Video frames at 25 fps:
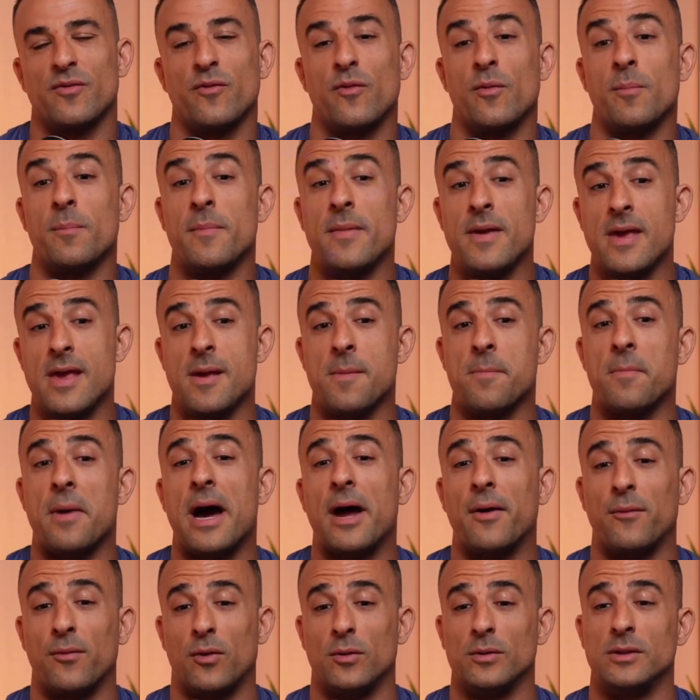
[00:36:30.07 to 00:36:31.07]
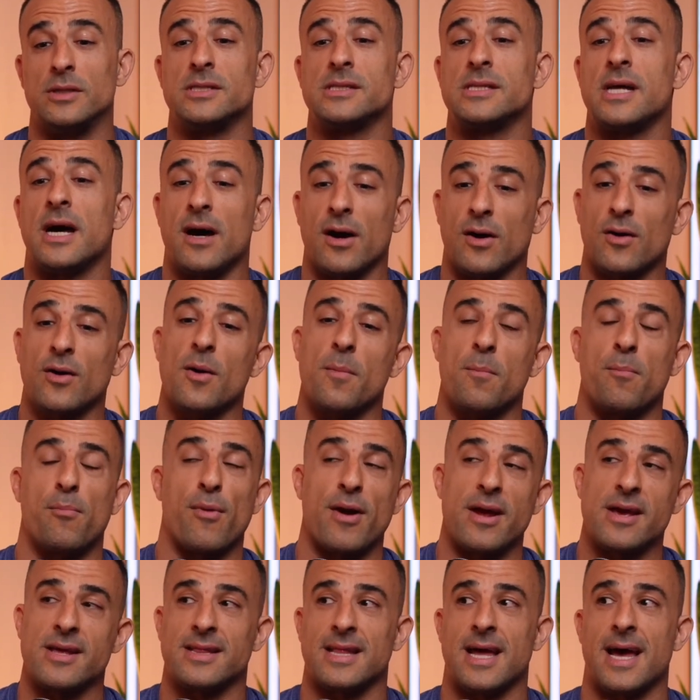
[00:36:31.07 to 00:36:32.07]
for me, my role is that I've got to
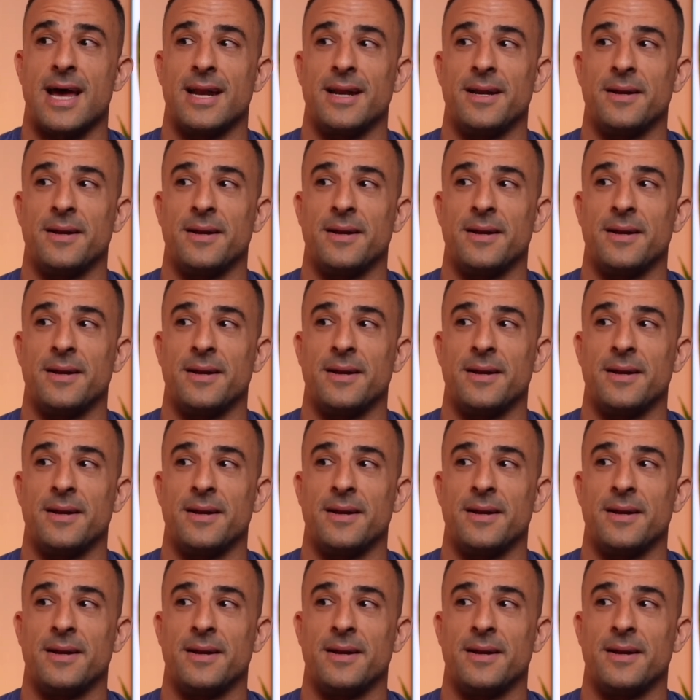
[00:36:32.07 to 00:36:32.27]
break that